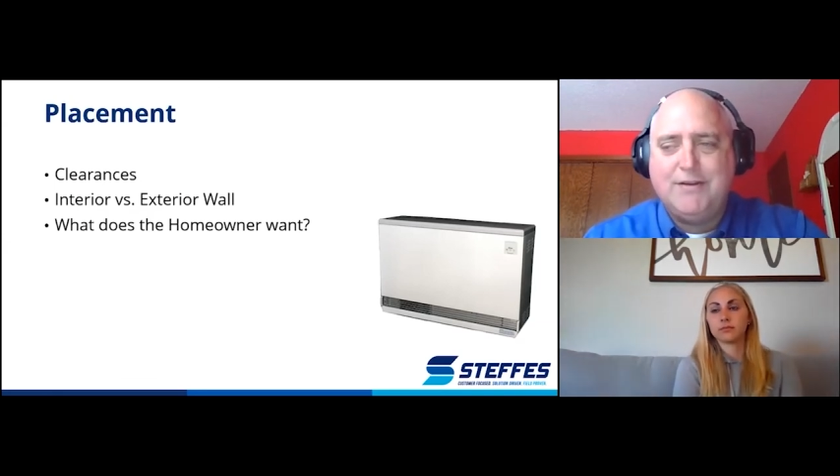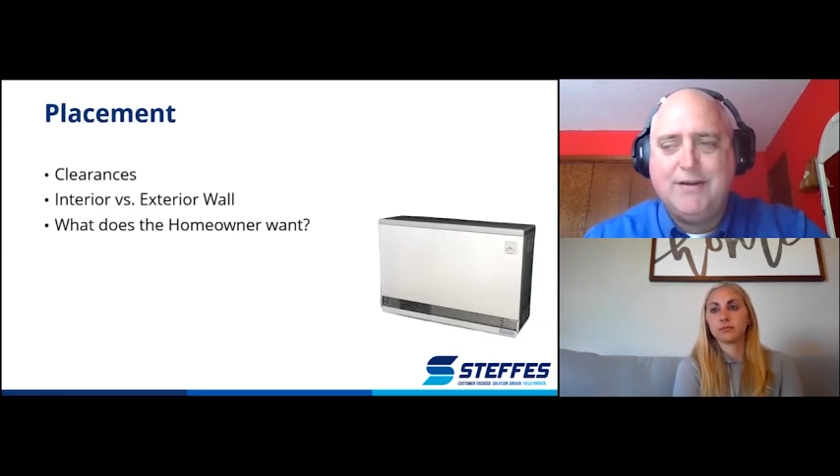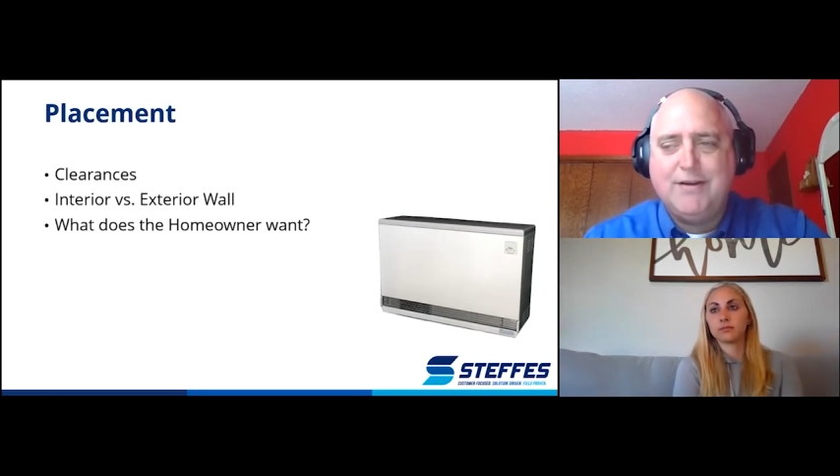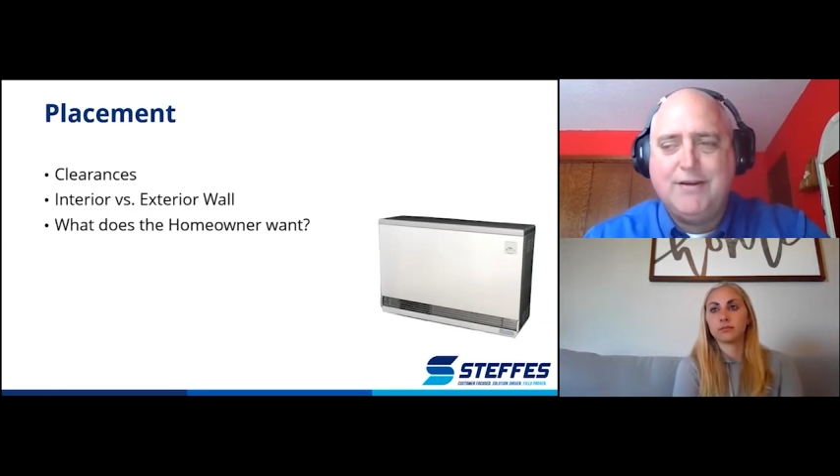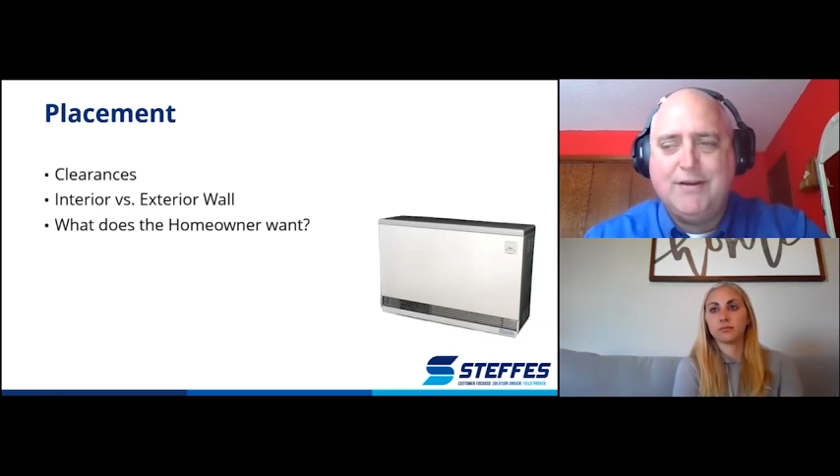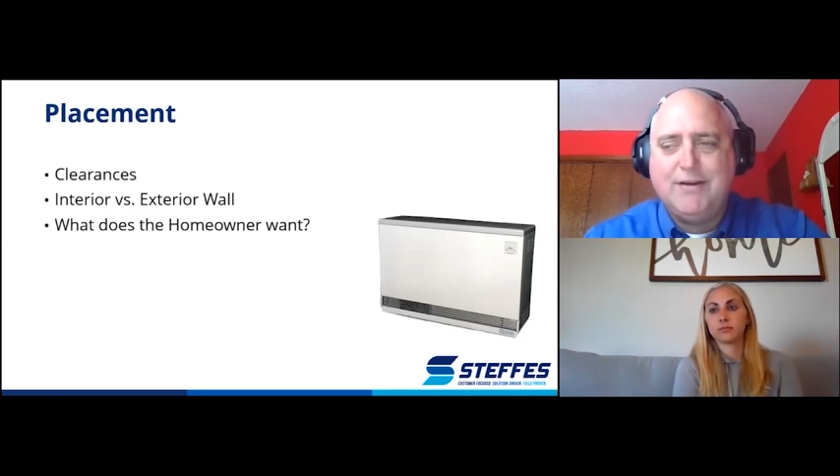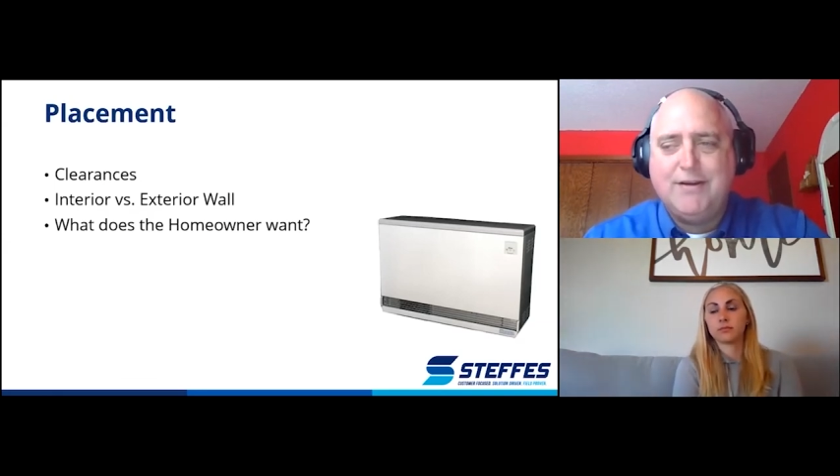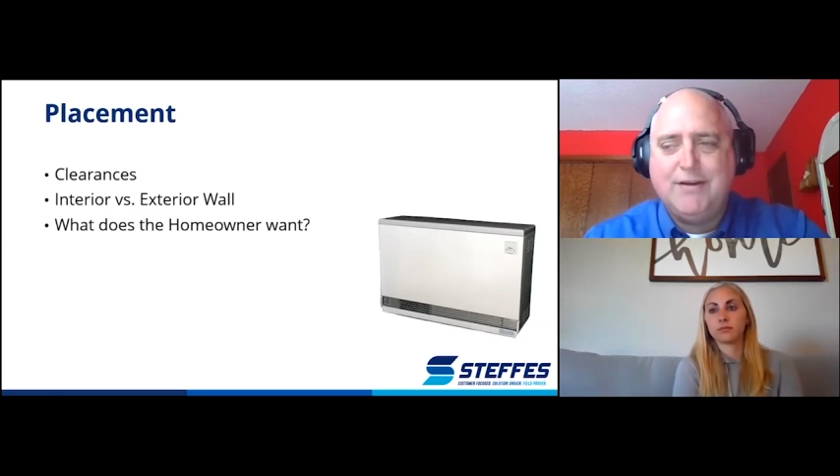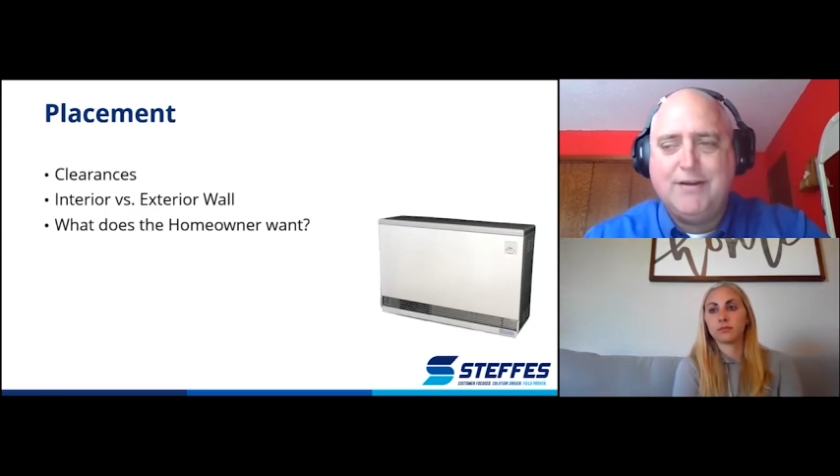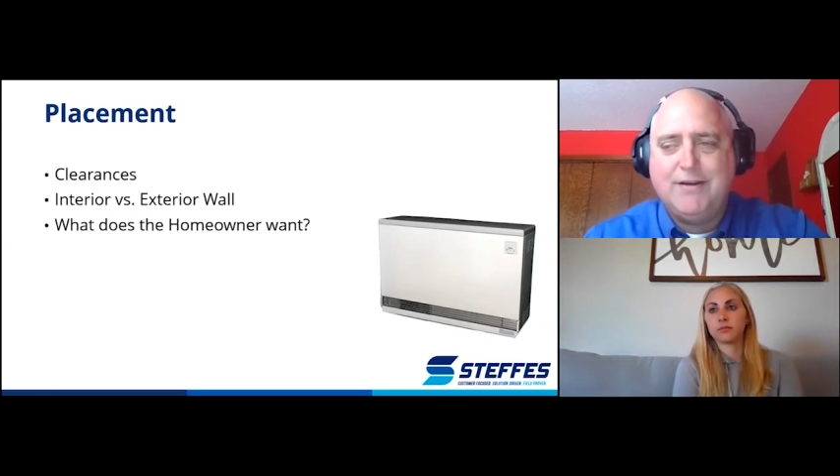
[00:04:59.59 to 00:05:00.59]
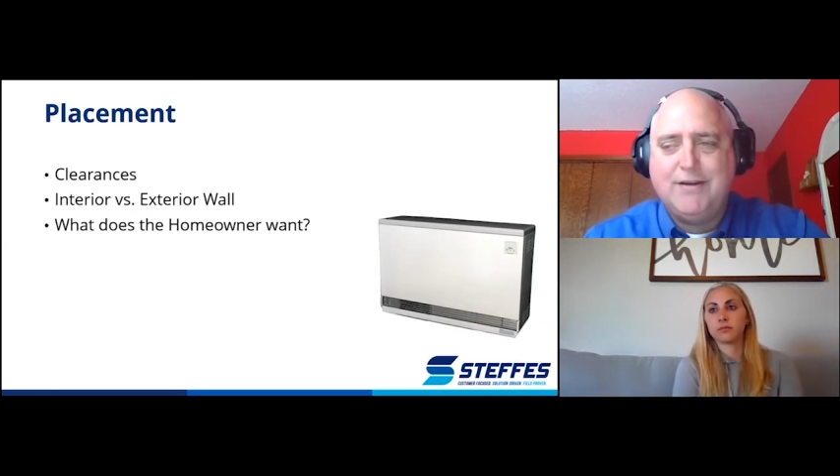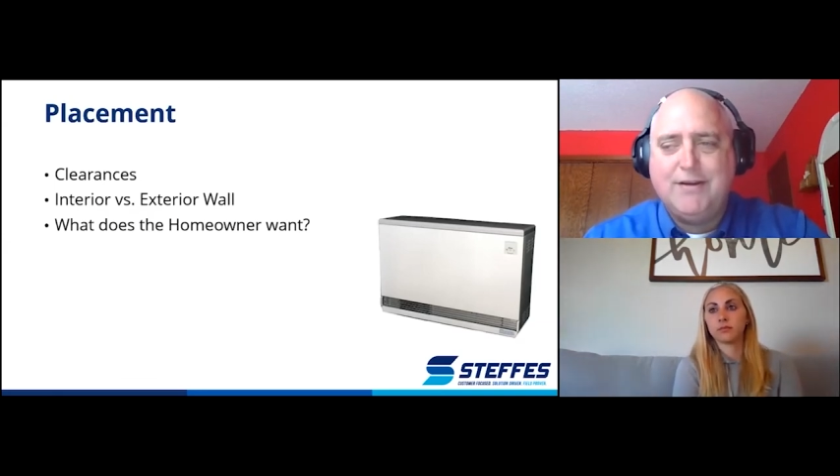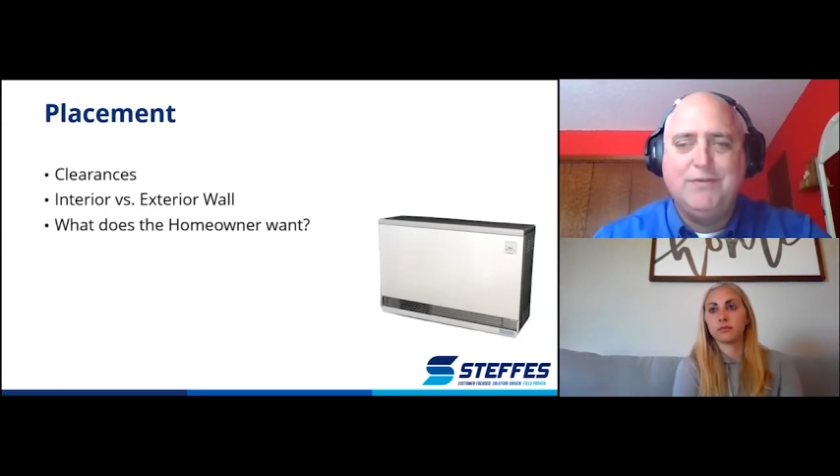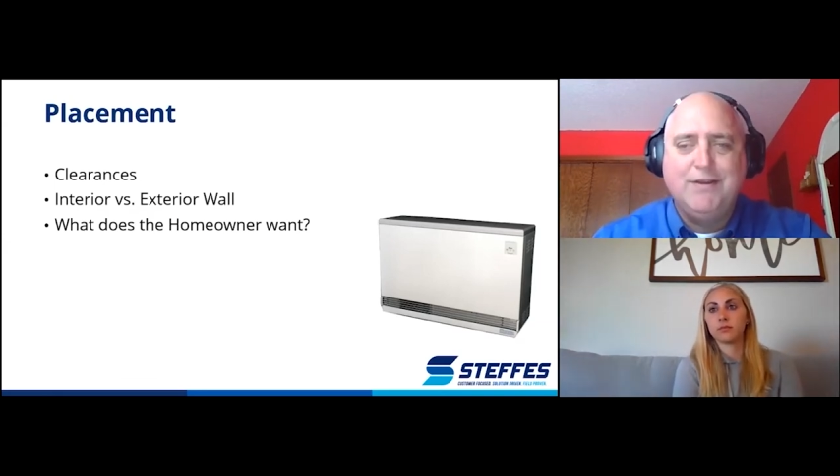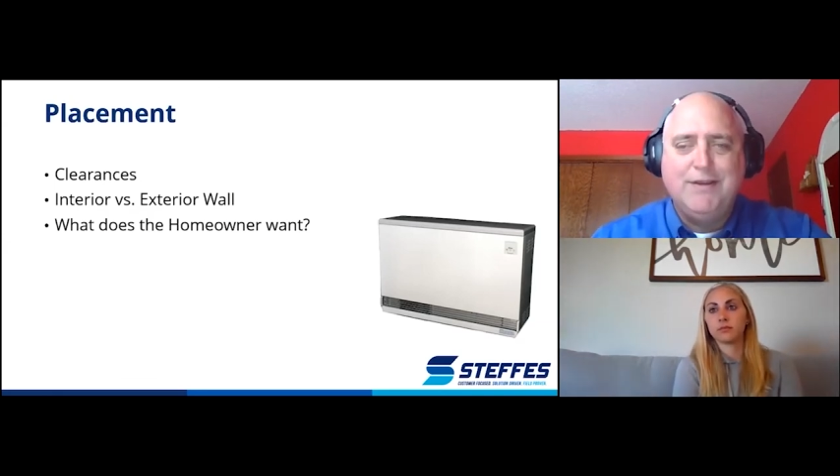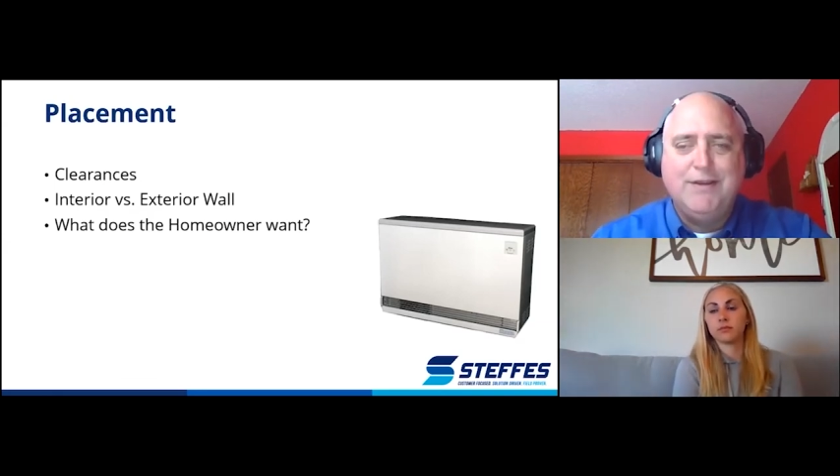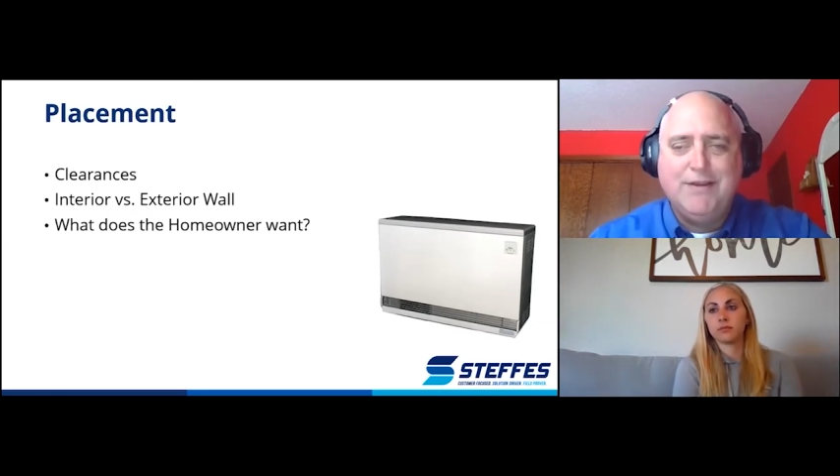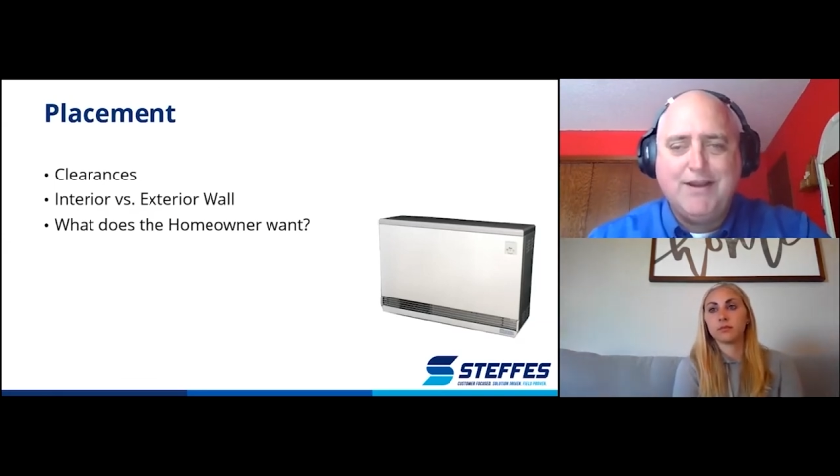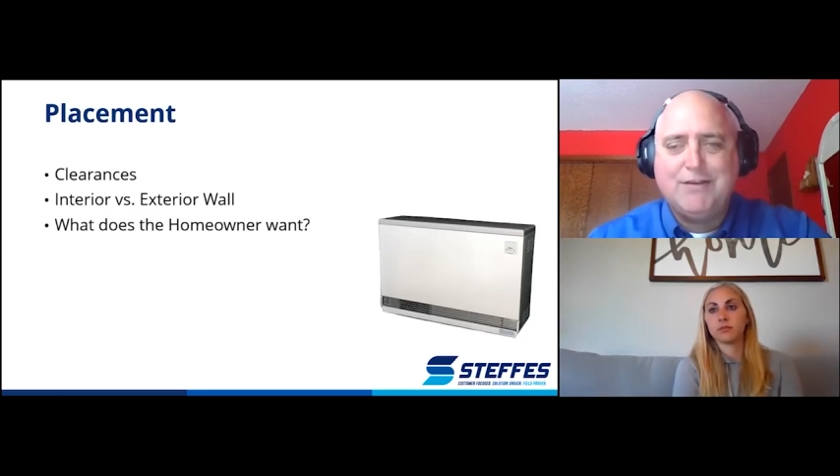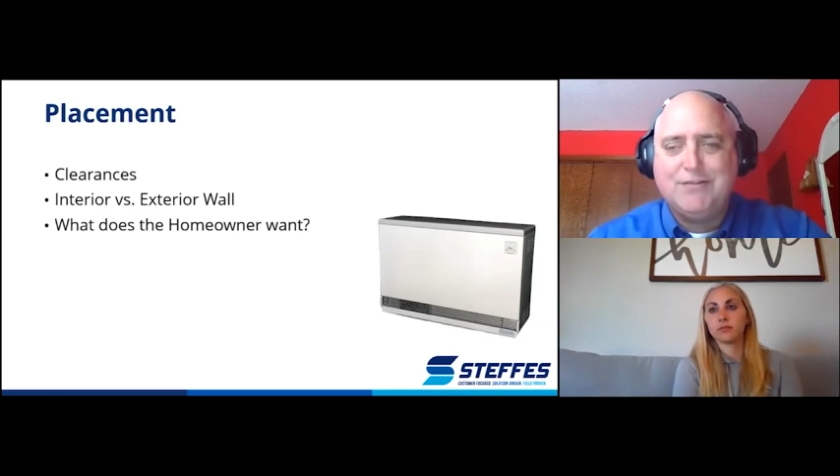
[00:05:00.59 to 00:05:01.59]
exterior walls, you can
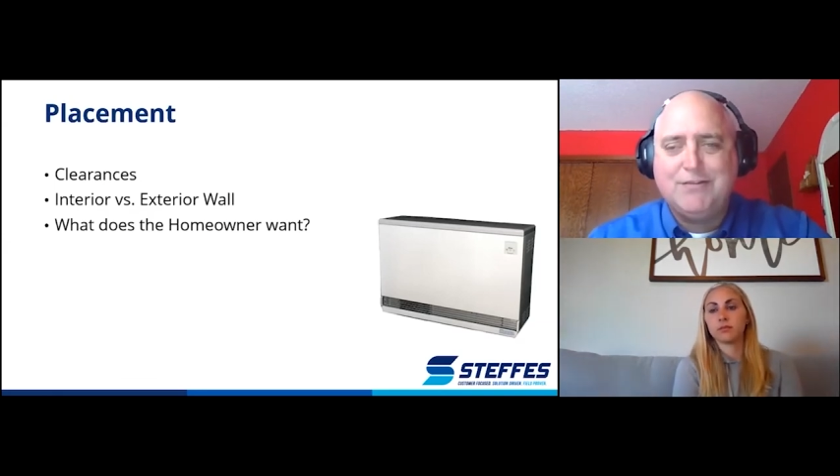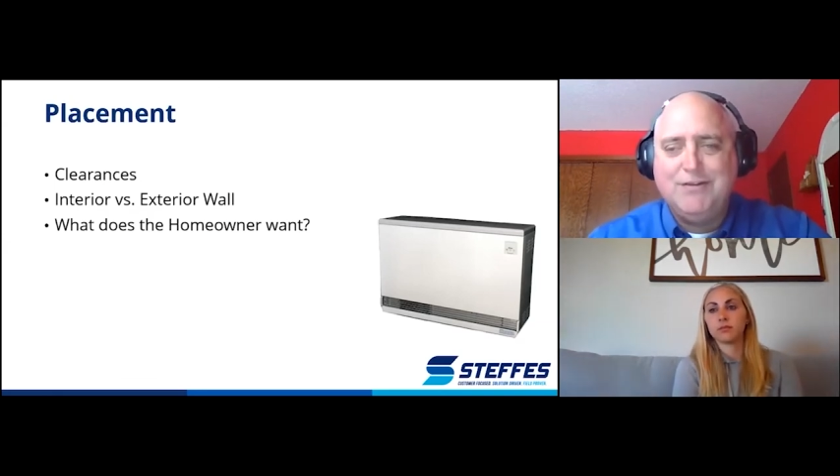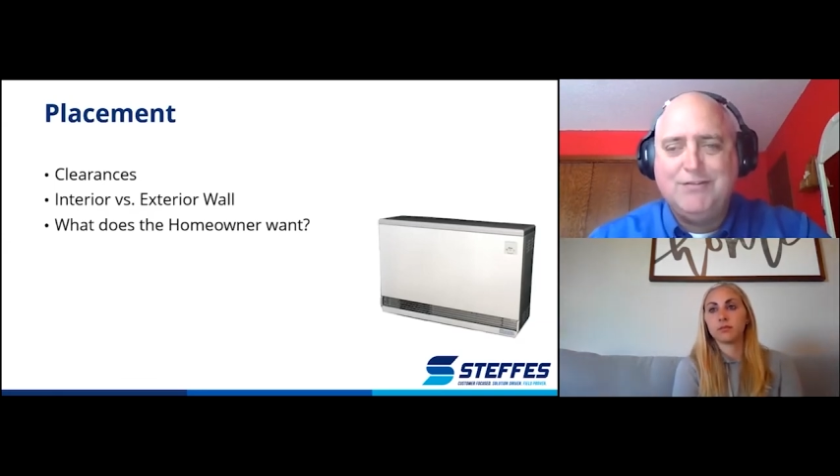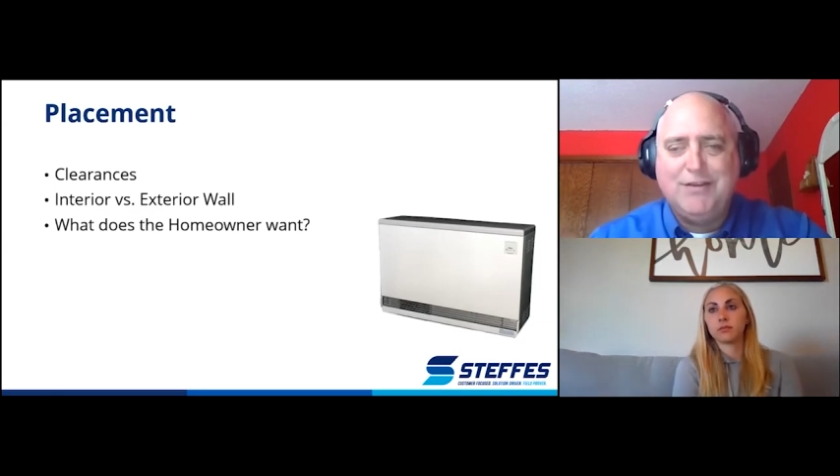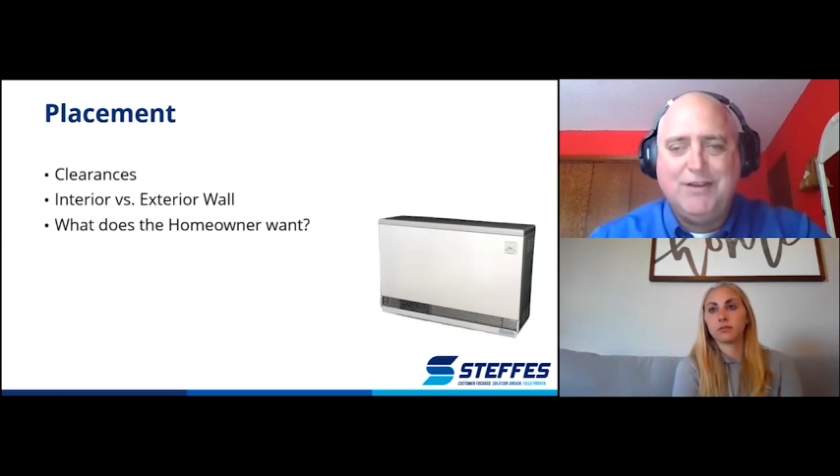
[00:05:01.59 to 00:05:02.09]
actually see